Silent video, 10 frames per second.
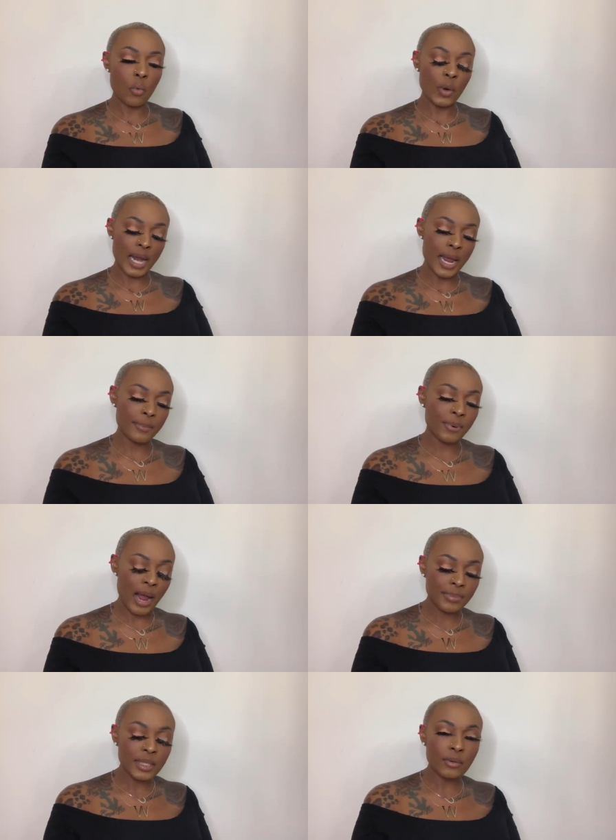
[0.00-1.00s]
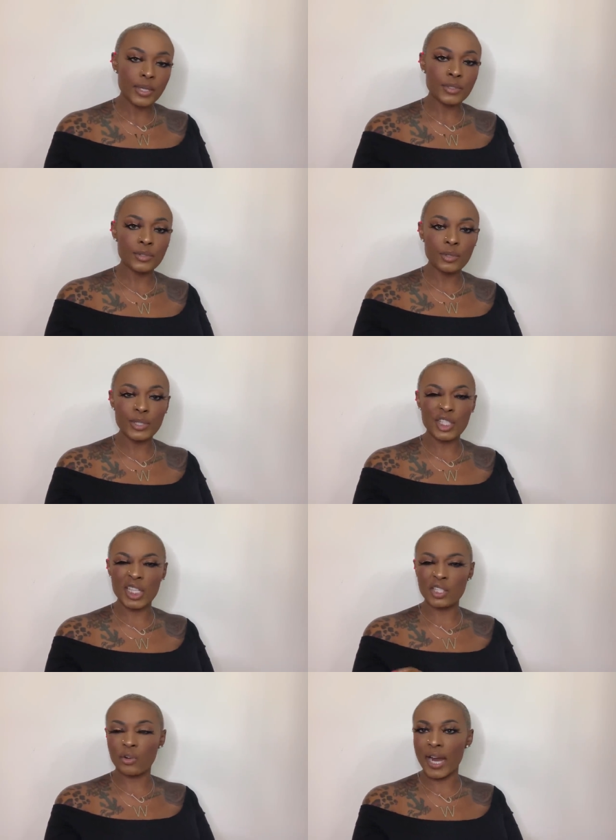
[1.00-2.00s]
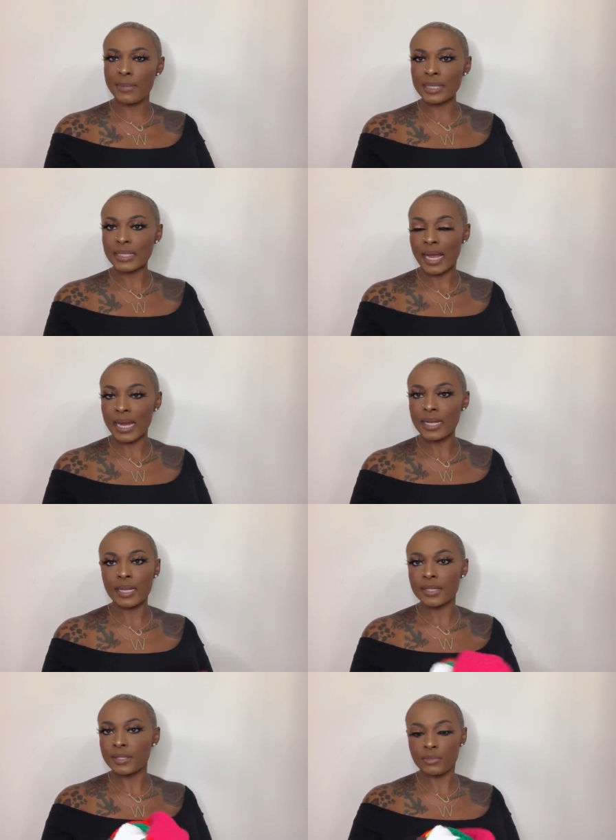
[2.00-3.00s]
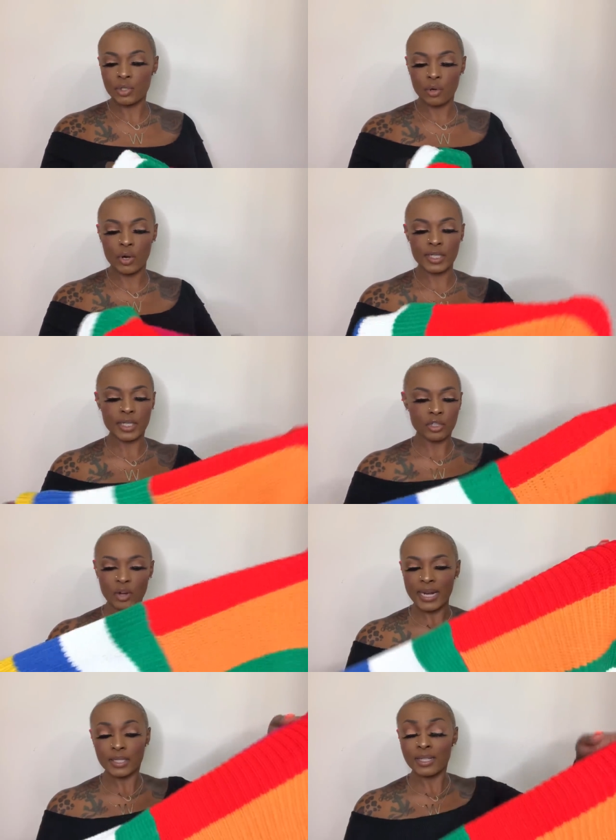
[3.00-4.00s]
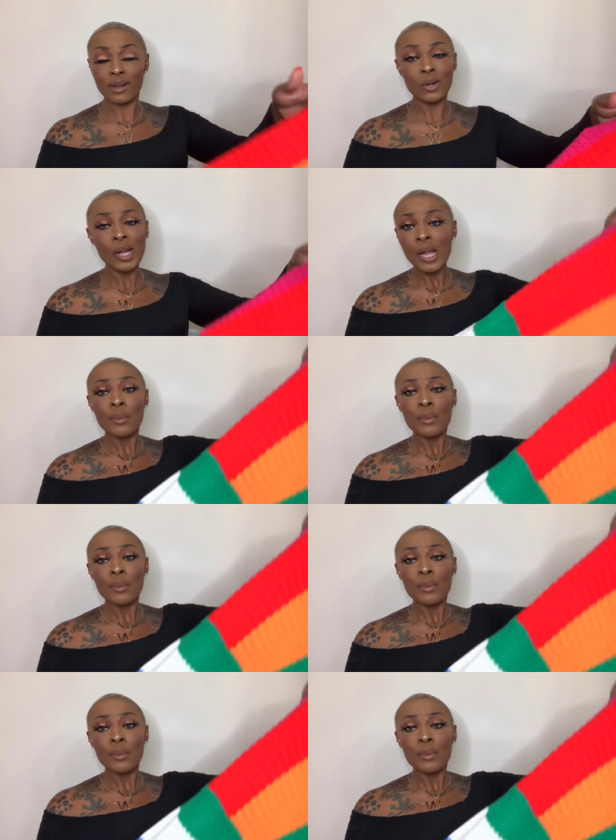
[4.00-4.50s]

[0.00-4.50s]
what I am probably going to do is just grab a tank and some shorts and try this on,